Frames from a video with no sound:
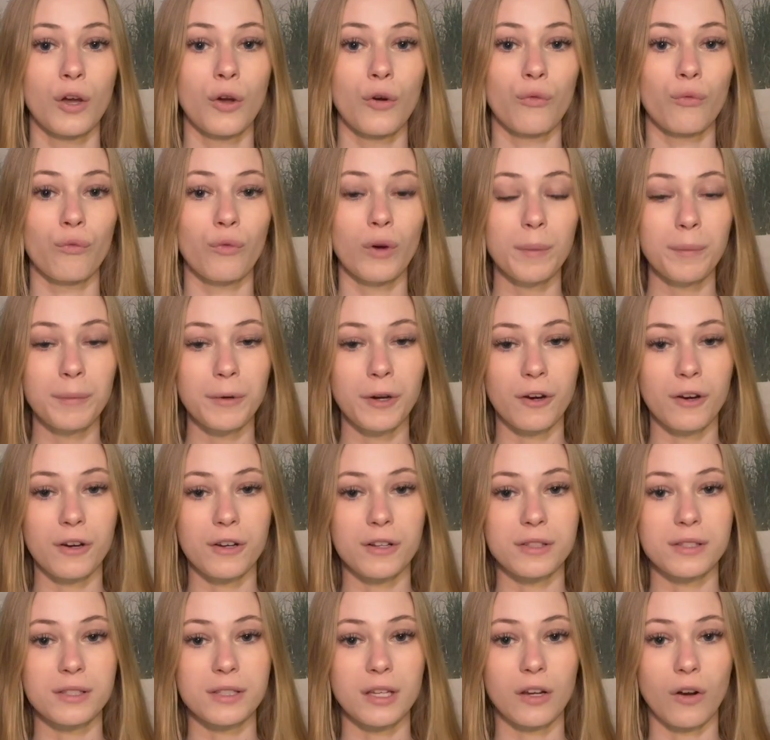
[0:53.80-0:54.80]
Rip
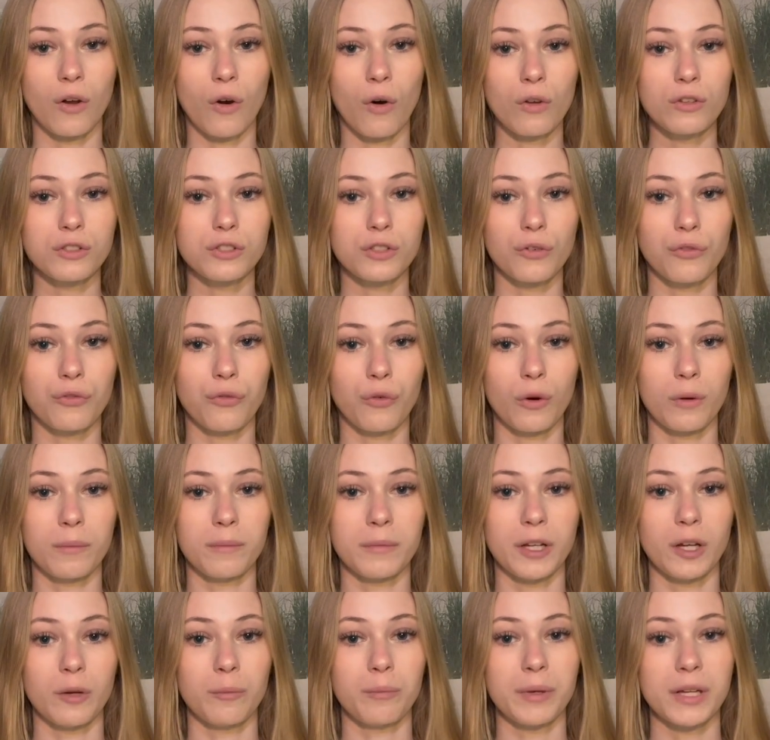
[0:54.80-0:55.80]
currents can also form
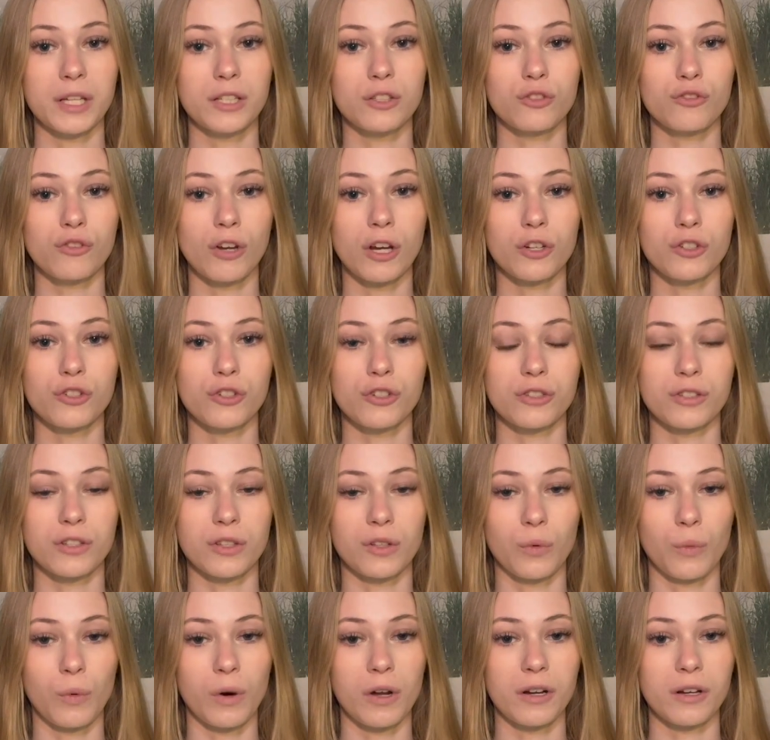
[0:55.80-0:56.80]
near big structures in
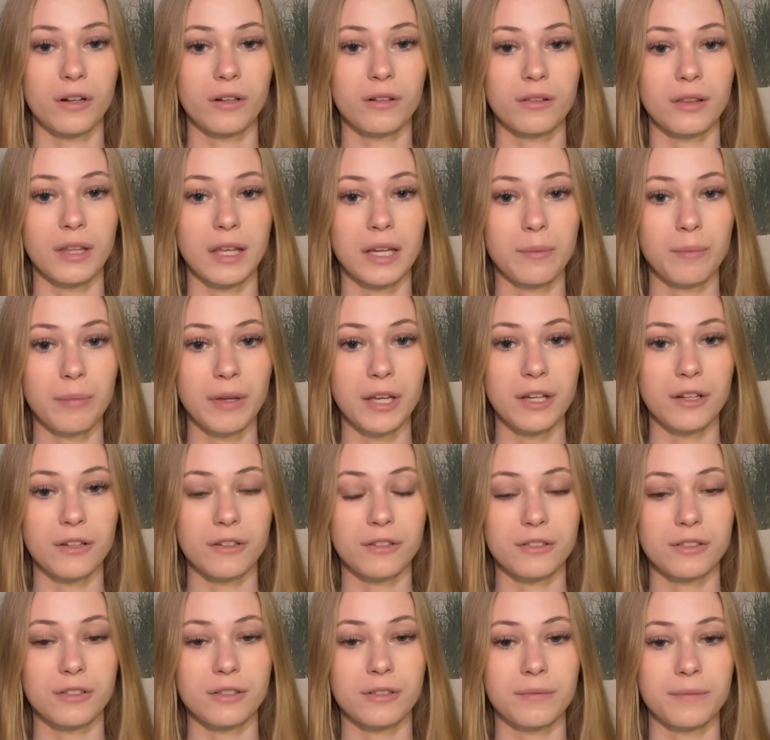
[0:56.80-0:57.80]
the water, like
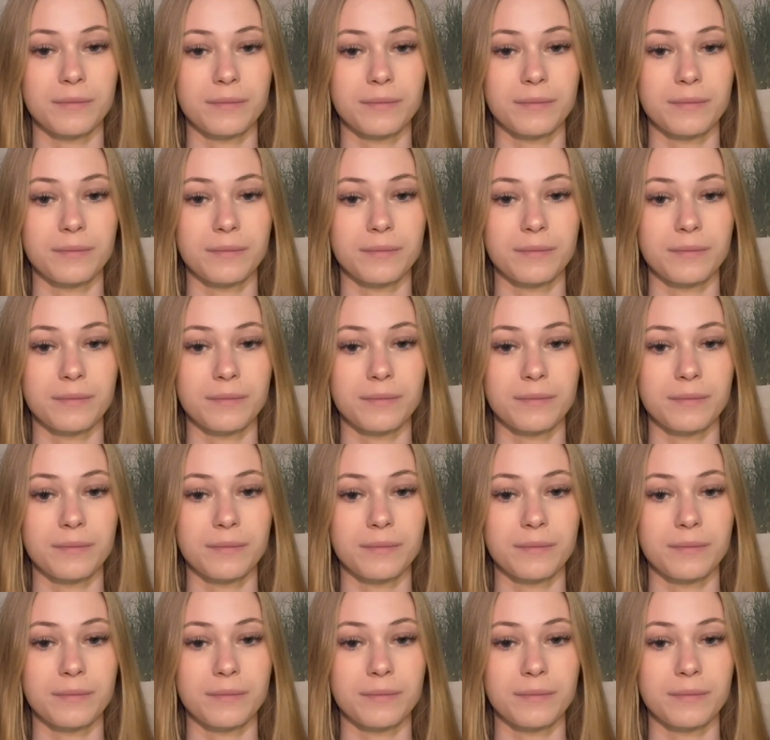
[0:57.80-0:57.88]
piers.